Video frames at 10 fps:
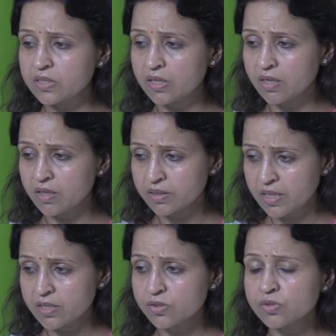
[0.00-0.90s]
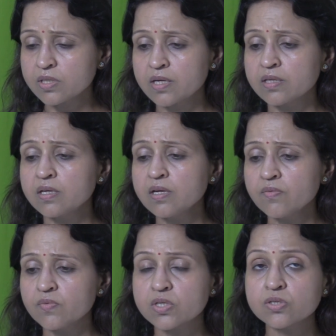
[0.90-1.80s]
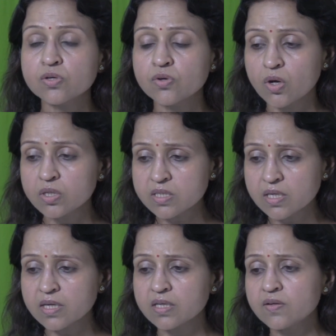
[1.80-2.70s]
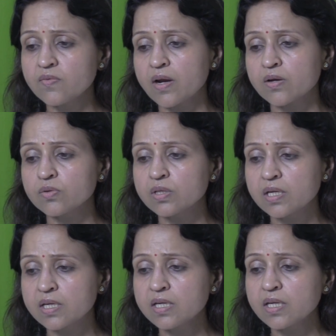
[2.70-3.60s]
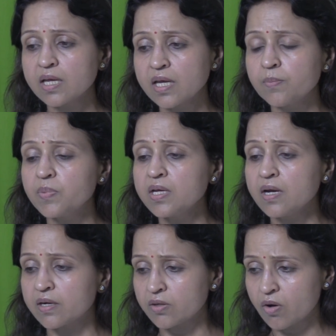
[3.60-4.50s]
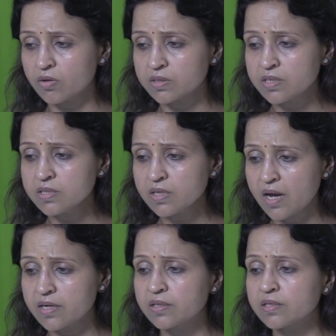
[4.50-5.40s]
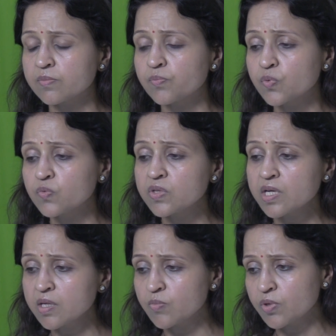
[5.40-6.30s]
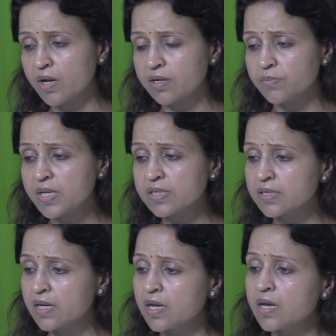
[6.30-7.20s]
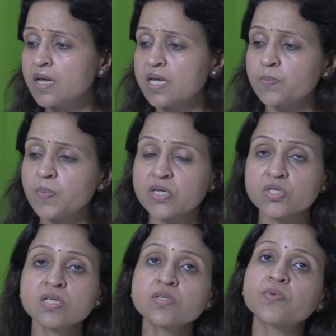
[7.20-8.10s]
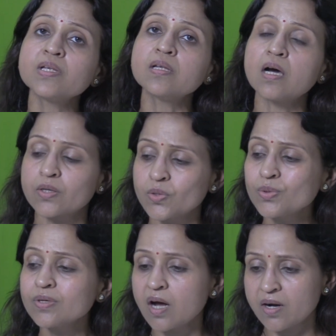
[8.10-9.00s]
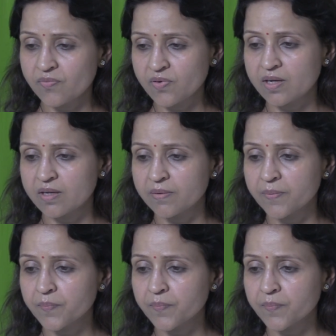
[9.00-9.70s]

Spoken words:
tenzosentan, which is a non-selective endothelin AB antagonist, and it improves the hemodynamics in patients with acute heart failure.